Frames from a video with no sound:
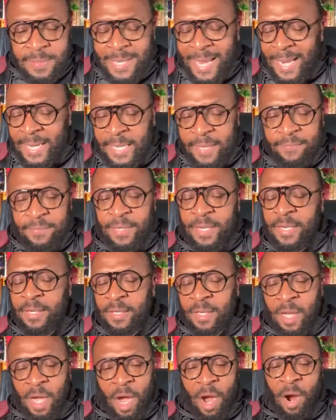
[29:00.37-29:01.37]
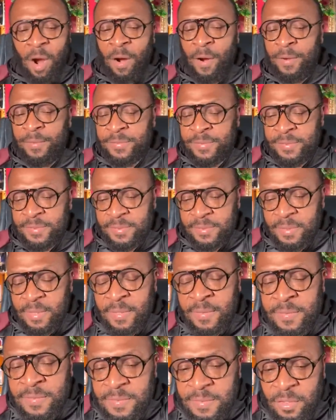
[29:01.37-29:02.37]
not even in the cards.
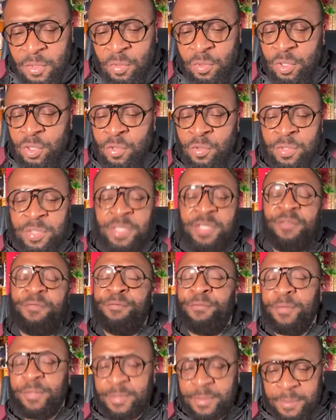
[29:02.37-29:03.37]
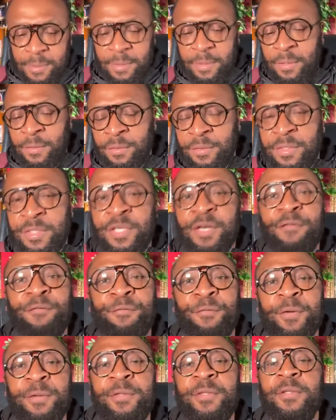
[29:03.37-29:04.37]
It's you, you're different. You're
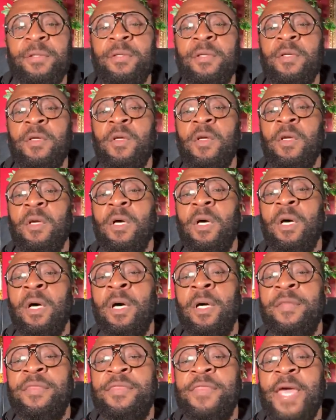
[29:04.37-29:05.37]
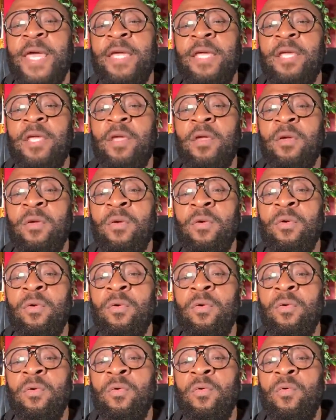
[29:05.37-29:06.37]
different uh, thank
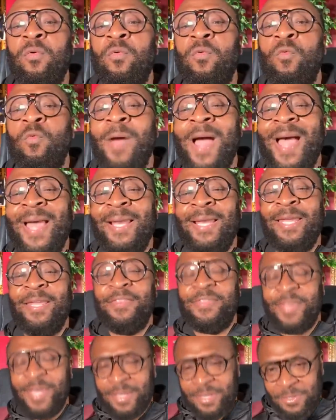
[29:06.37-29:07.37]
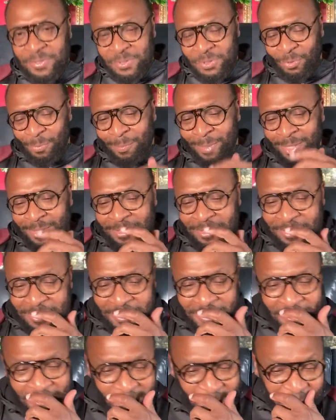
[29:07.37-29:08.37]
you, Riley. Thank you so much.
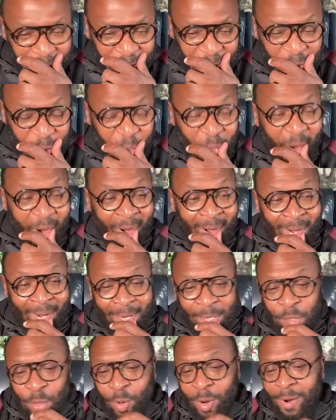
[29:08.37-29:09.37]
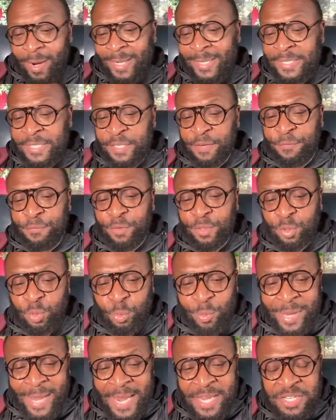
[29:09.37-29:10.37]
You are you are a different
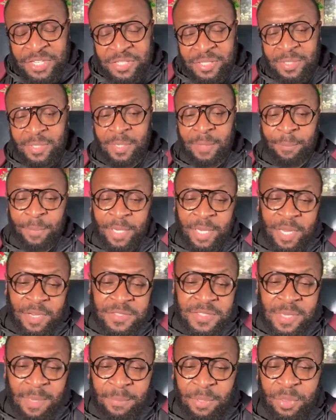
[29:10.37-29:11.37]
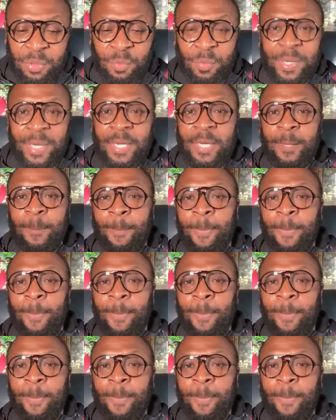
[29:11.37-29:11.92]
creation. But here's number three.